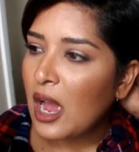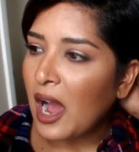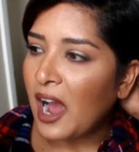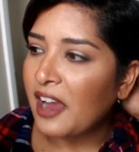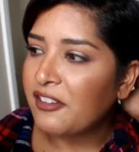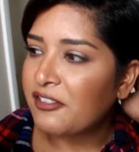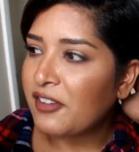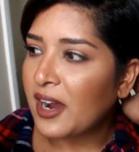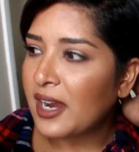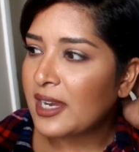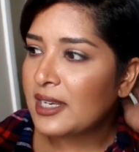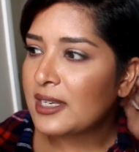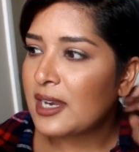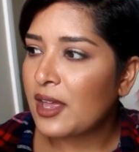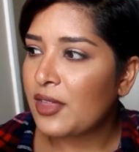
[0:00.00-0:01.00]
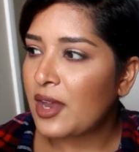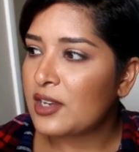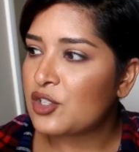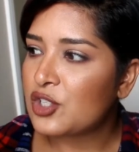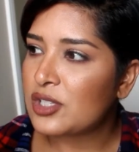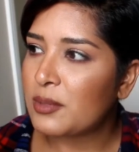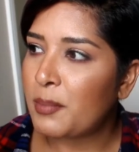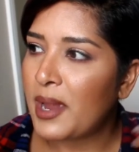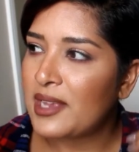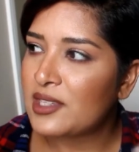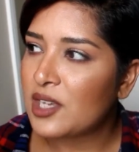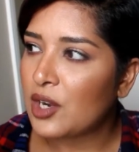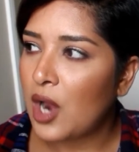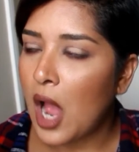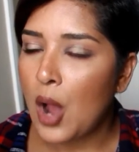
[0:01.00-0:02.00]
I find that it just depends
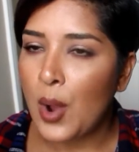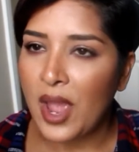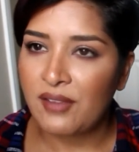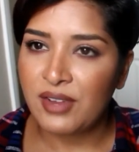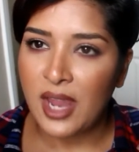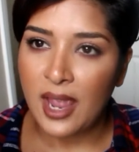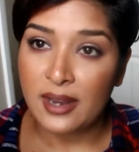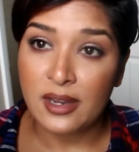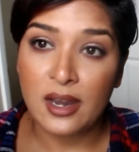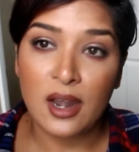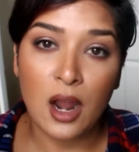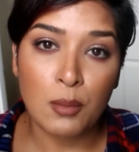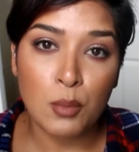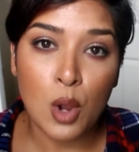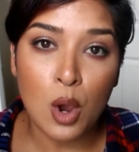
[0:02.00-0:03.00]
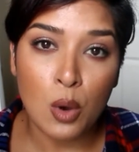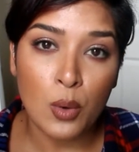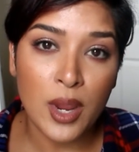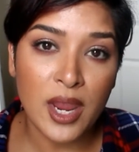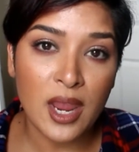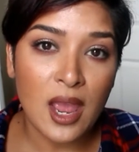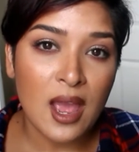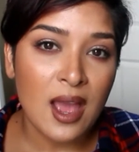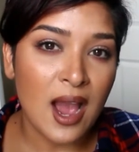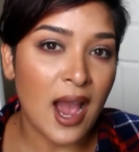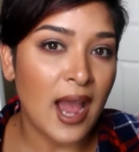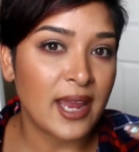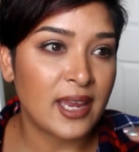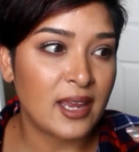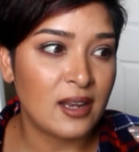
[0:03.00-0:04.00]
on how heavy-handed I'm going.
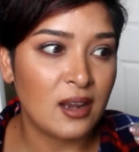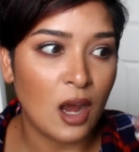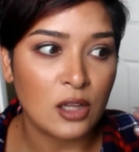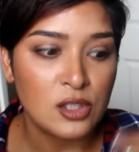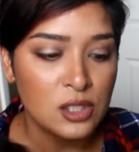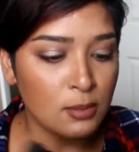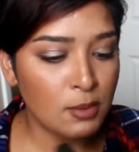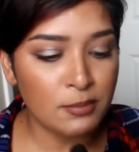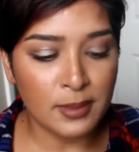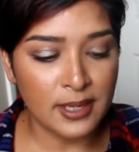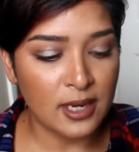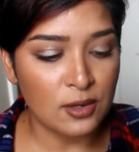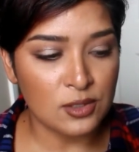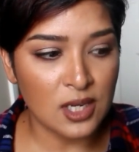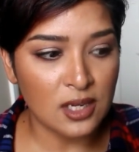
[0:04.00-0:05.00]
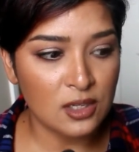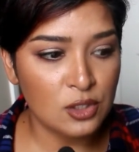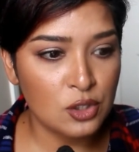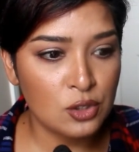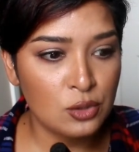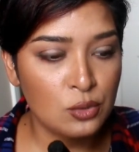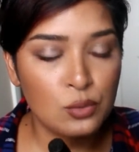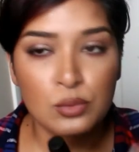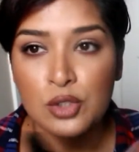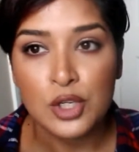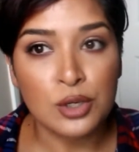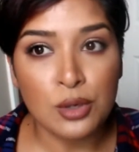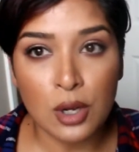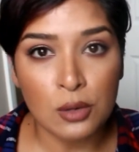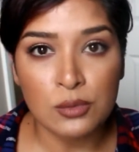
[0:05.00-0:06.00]
I can, on some of my nails, I can do
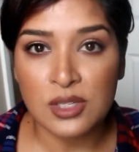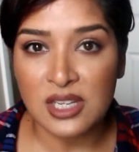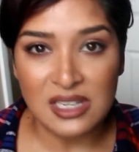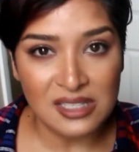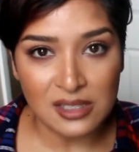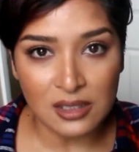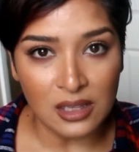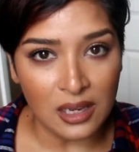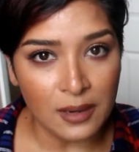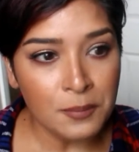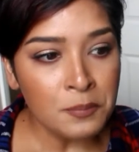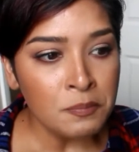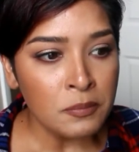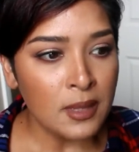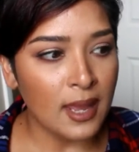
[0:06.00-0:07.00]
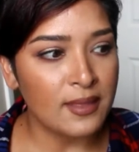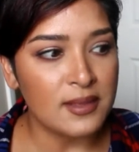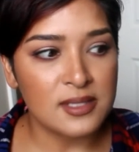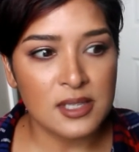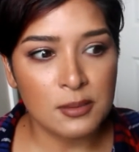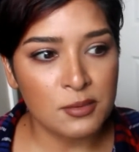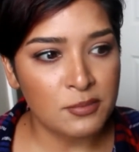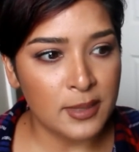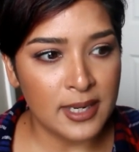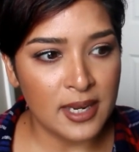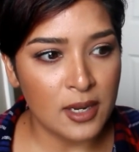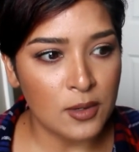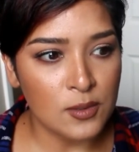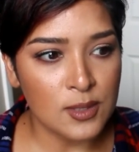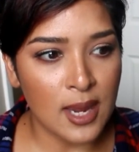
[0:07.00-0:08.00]
two coats easily. And then some of my
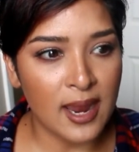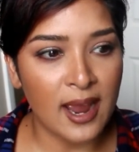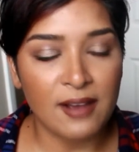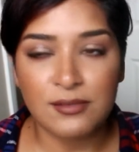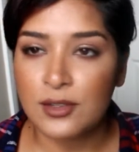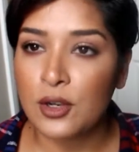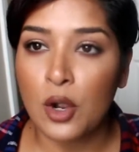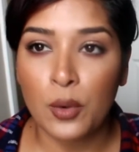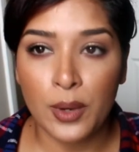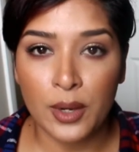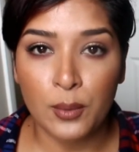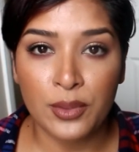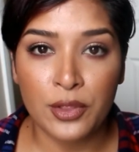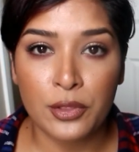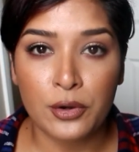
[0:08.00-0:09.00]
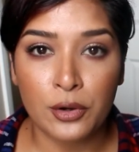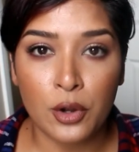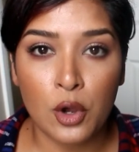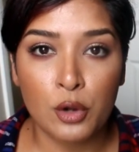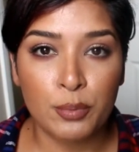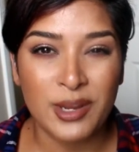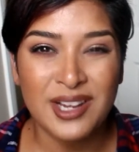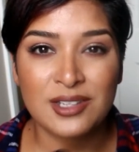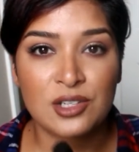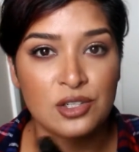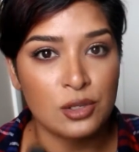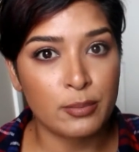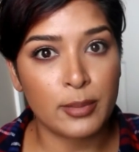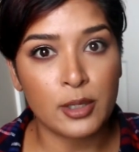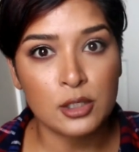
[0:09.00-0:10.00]
nails, I have to go in with a third coat because
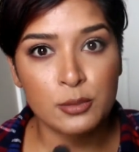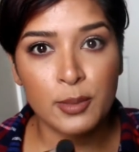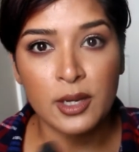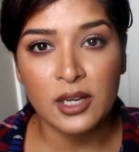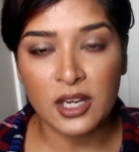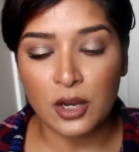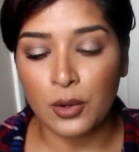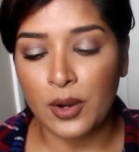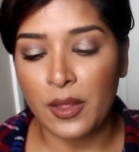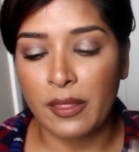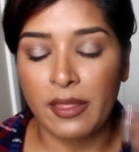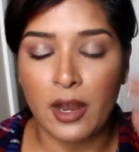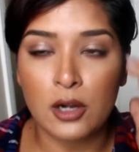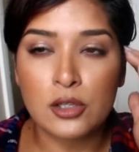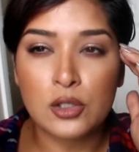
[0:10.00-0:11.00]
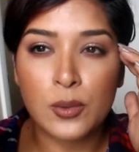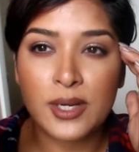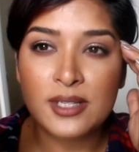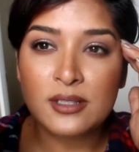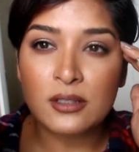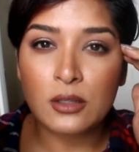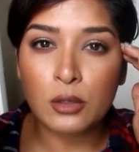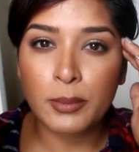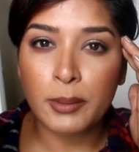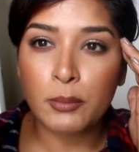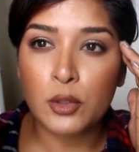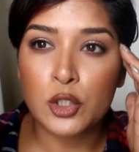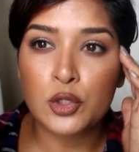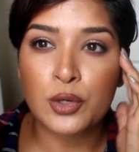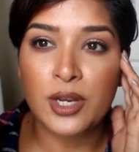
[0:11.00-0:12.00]
there's a bald spot here and there. So it is a little bit
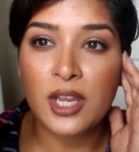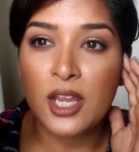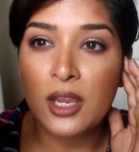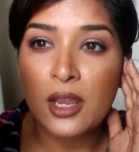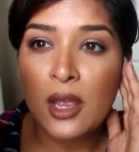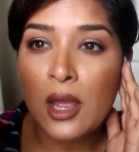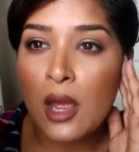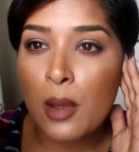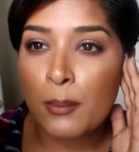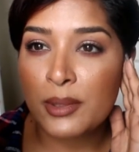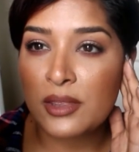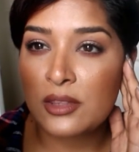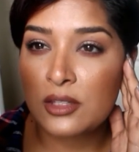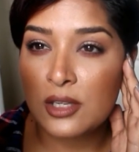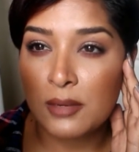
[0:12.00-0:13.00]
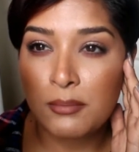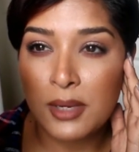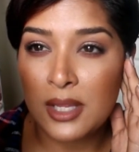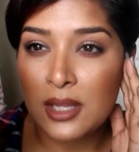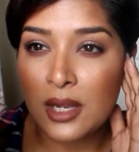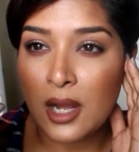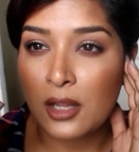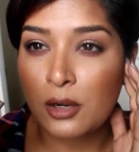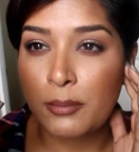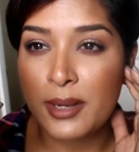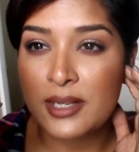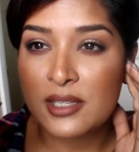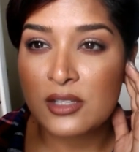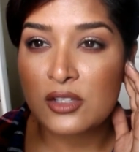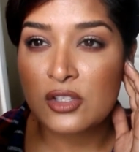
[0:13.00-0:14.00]
more tricky, but to me, the color
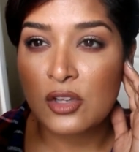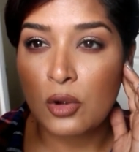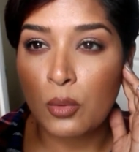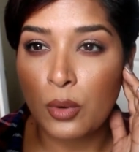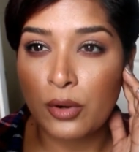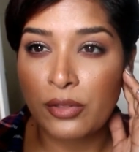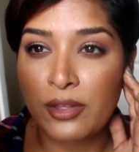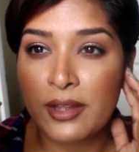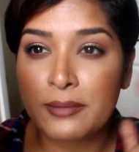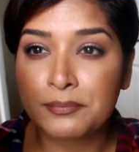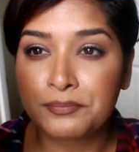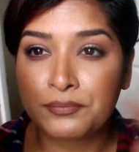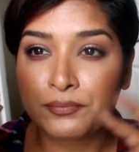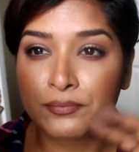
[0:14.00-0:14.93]
makes it so worth it.